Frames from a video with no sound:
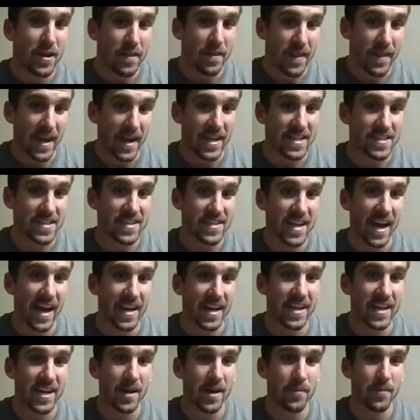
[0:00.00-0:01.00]
that he's got to
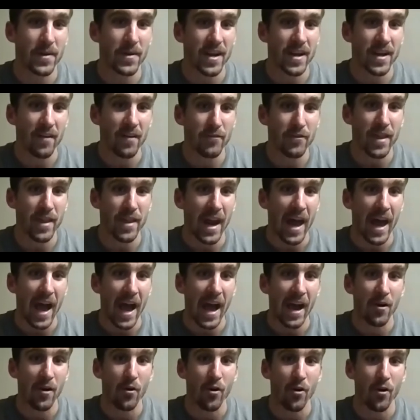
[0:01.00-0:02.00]
get up and cover that
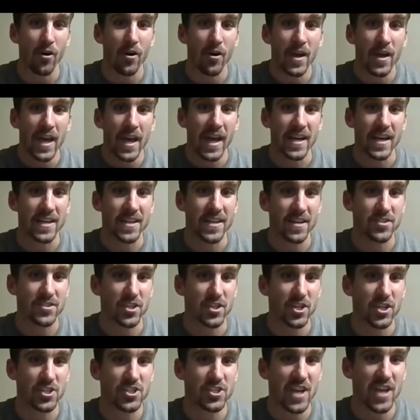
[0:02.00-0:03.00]
high hole, and he does a
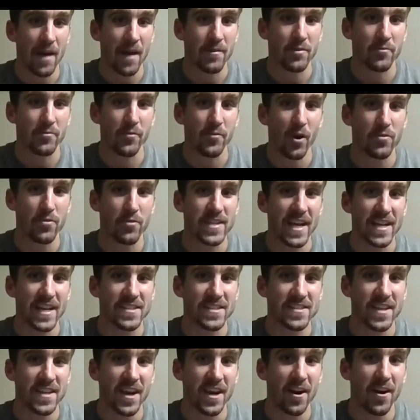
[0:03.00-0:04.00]
good job. He rotates
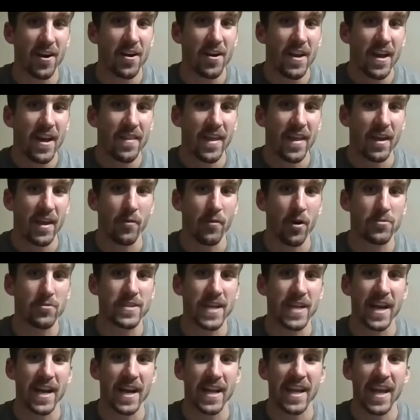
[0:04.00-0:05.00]
there. They
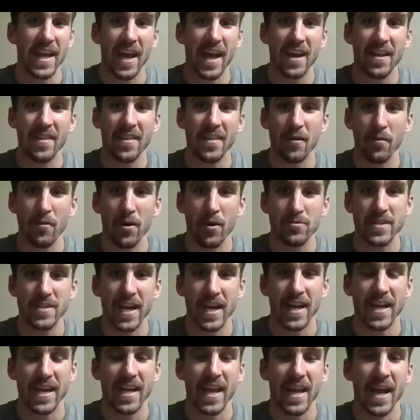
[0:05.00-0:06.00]
rotate again, and they rotate
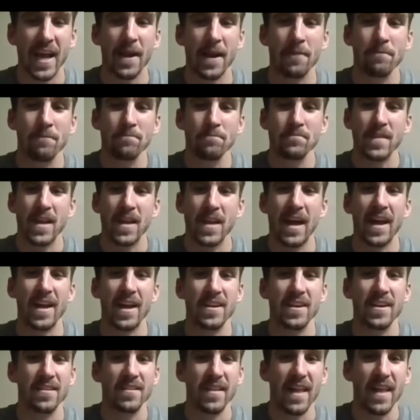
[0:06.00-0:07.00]
again.
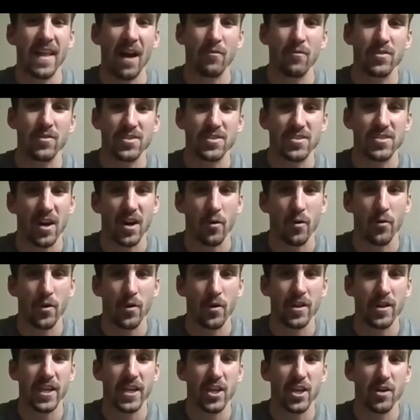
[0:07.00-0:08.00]
And that was a
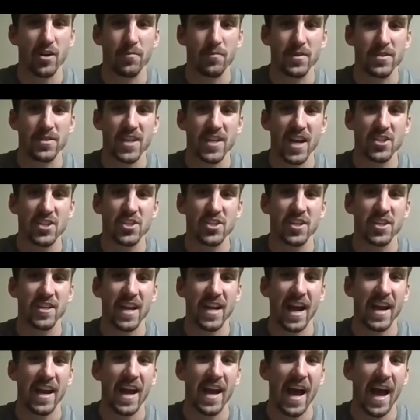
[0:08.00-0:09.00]
really good possession
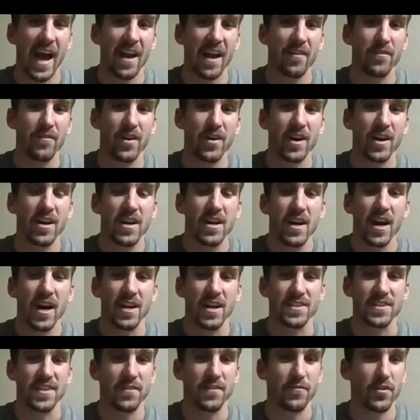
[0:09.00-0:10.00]
kind of out of a
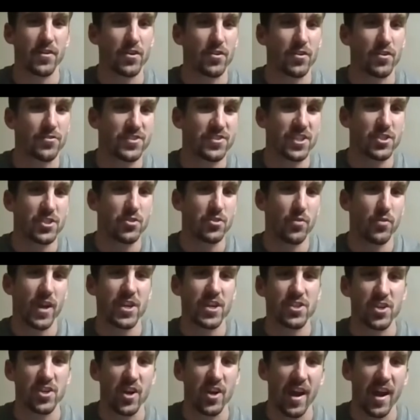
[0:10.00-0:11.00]
difficult
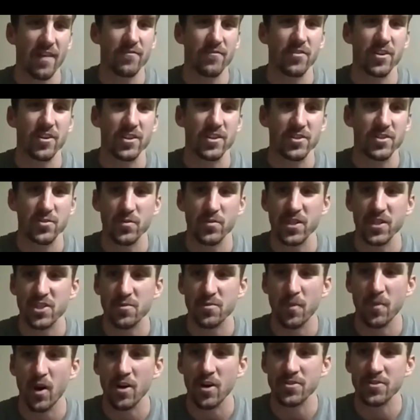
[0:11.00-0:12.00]
situation after a switch
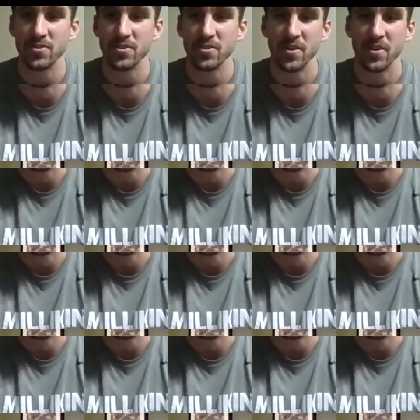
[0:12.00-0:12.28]
ball screen.